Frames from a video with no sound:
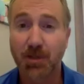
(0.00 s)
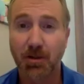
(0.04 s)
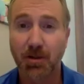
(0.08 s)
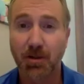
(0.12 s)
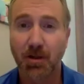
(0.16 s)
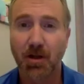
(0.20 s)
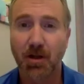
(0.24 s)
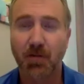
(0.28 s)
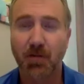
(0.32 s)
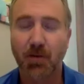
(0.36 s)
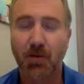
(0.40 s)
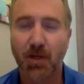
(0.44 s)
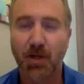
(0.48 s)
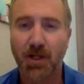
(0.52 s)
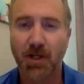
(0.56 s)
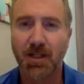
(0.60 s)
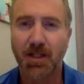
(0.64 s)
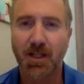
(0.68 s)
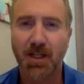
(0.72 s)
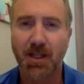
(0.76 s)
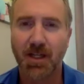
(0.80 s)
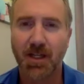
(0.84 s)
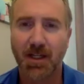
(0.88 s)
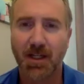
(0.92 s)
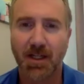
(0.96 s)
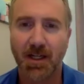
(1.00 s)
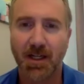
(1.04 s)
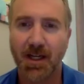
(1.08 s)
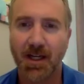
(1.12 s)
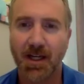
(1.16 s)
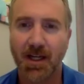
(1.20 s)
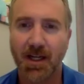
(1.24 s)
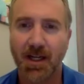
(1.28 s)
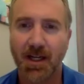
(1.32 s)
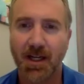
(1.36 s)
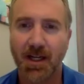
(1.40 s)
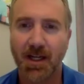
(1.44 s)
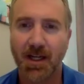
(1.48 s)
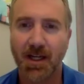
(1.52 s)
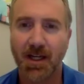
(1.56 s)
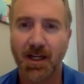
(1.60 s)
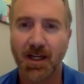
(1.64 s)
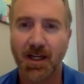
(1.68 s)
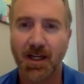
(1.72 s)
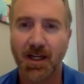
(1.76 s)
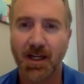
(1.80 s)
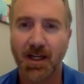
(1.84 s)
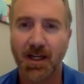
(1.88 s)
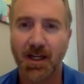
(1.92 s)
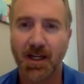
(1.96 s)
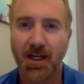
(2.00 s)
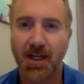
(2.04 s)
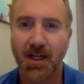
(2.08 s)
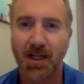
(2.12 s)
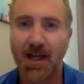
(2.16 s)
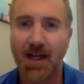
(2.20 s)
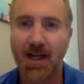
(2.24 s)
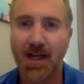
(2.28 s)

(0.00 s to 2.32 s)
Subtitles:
Absolutely love what it did. And I was so